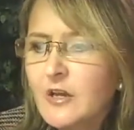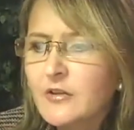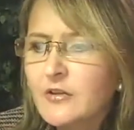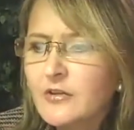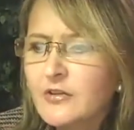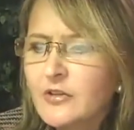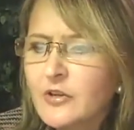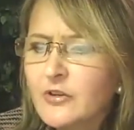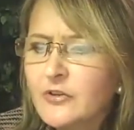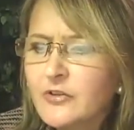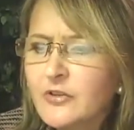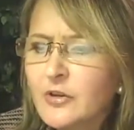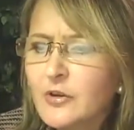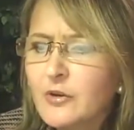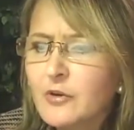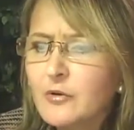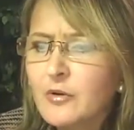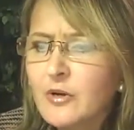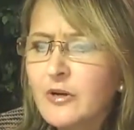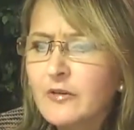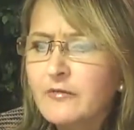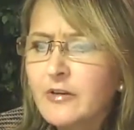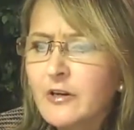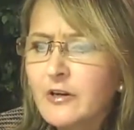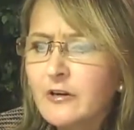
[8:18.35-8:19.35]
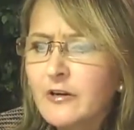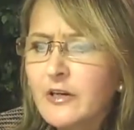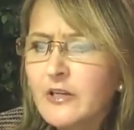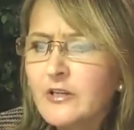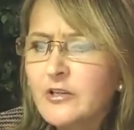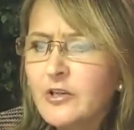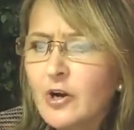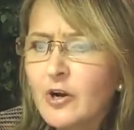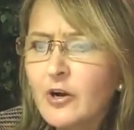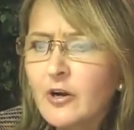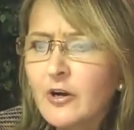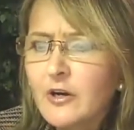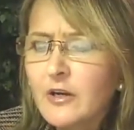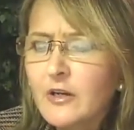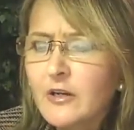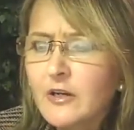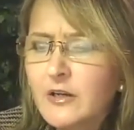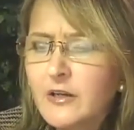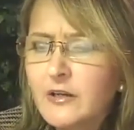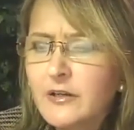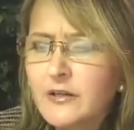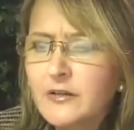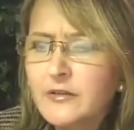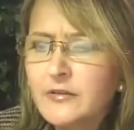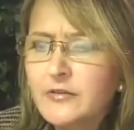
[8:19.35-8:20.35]
There's also a very dark
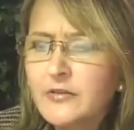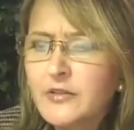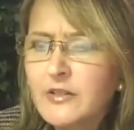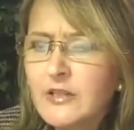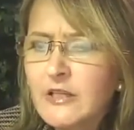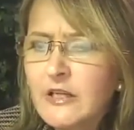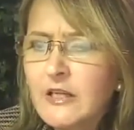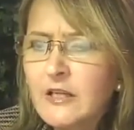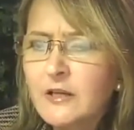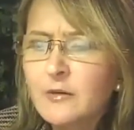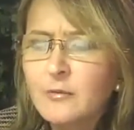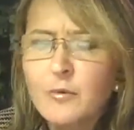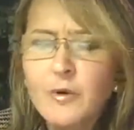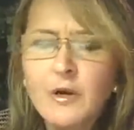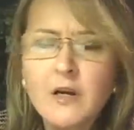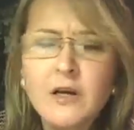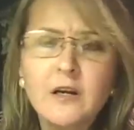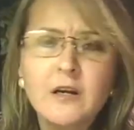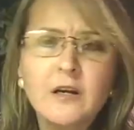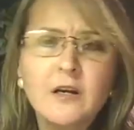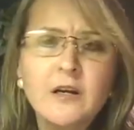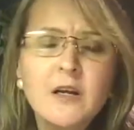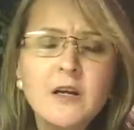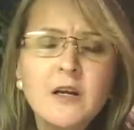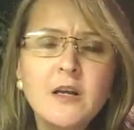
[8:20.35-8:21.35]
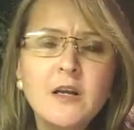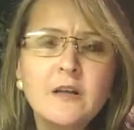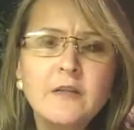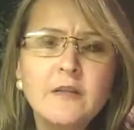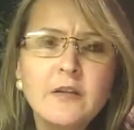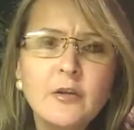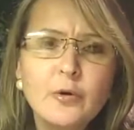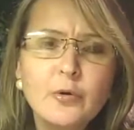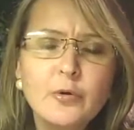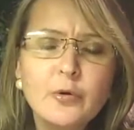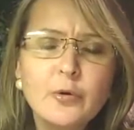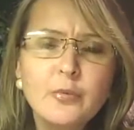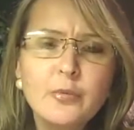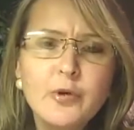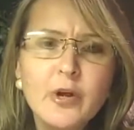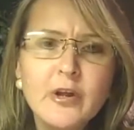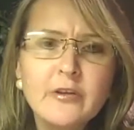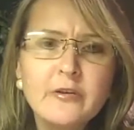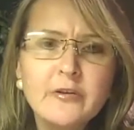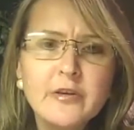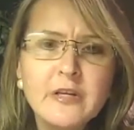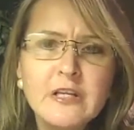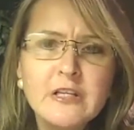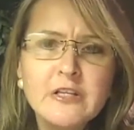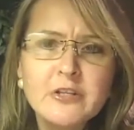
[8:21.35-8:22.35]
scene where the older
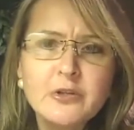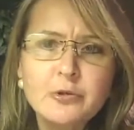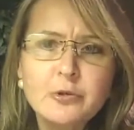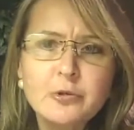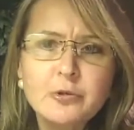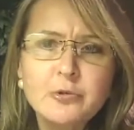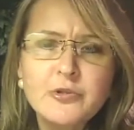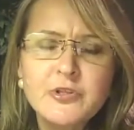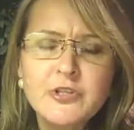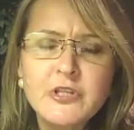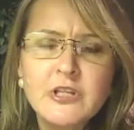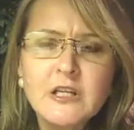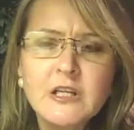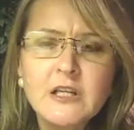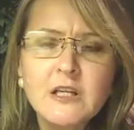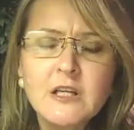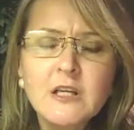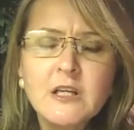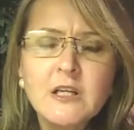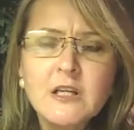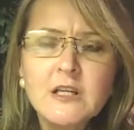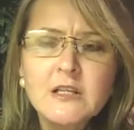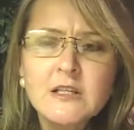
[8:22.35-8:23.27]
brother, in his cruelty,